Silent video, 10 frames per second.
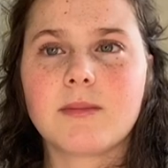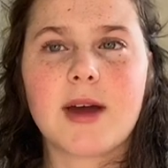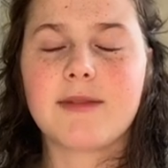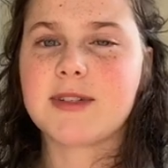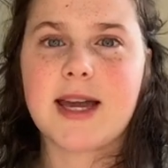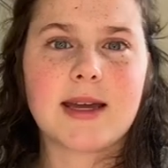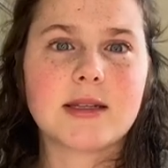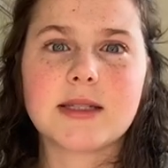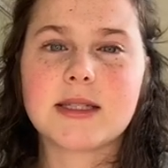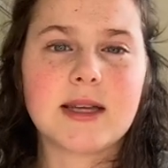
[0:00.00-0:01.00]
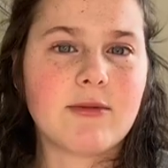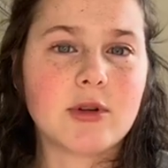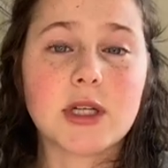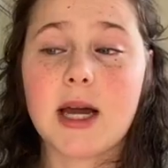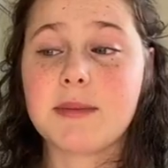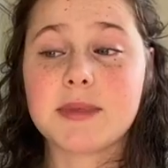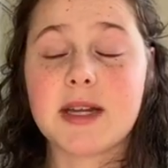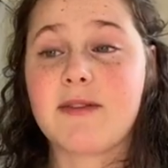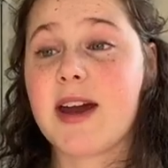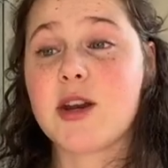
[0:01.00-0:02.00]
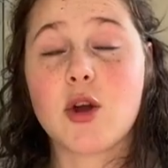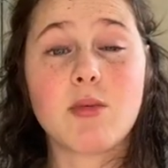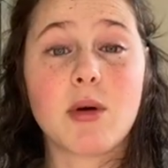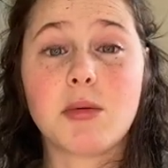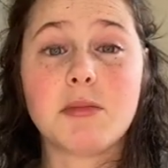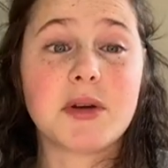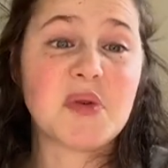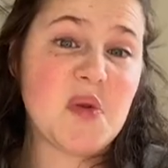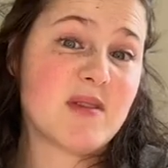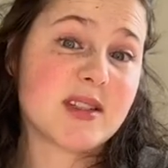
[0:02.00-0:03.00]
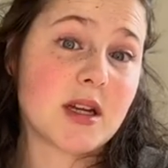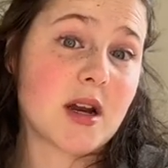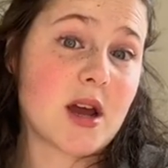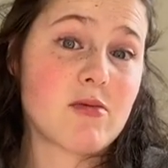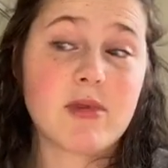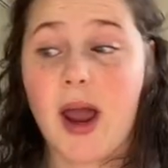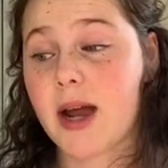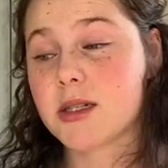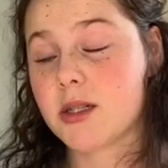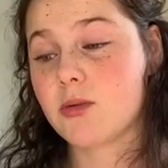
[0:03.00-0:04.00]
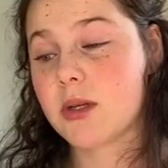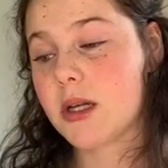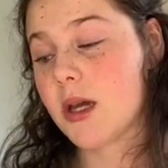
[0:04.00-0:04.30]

I've taken it several times and I've had no problem, but all of a sudden I have reacted to it.